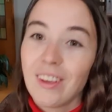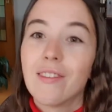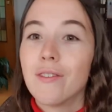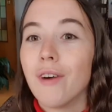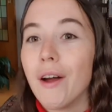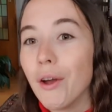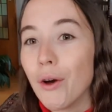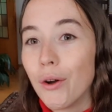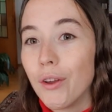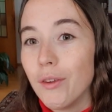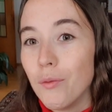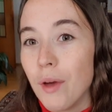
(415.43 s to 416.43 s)
It's a very
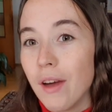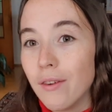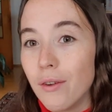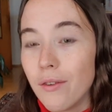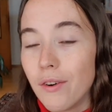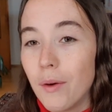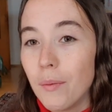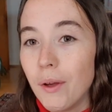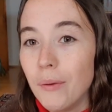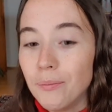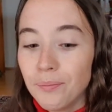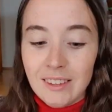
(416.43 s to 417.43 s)
cognitive behavioral
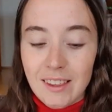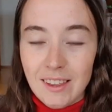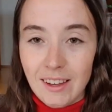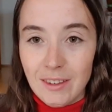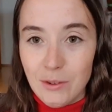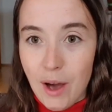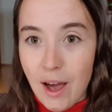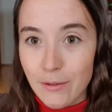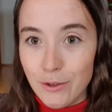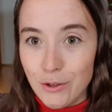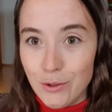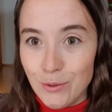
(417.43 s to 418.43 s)
therapy. The thing is, you
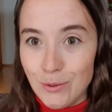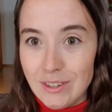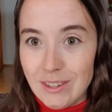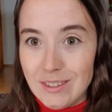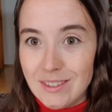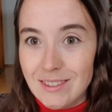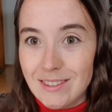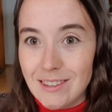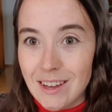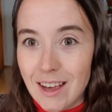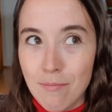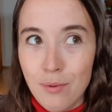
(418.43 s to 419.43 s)
have to do this,
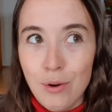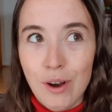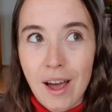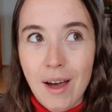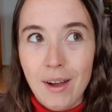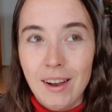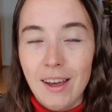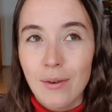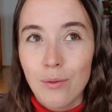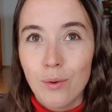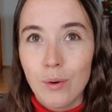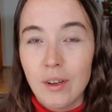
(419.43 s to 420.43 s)
put out like,
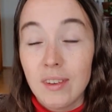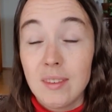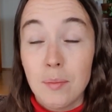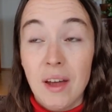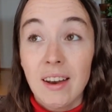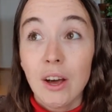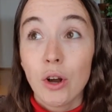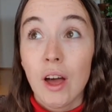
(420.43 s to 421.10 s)
depending